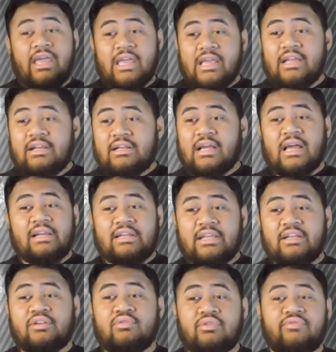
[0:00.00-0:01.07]
And I
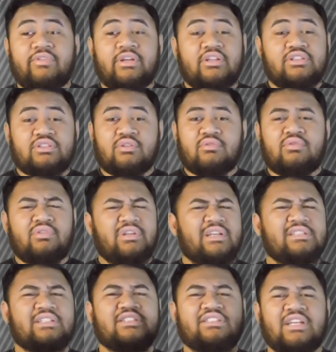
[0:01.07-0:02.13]
did do a video, so you
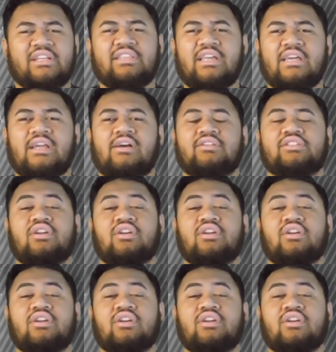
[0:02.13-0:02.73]
guys can check that out.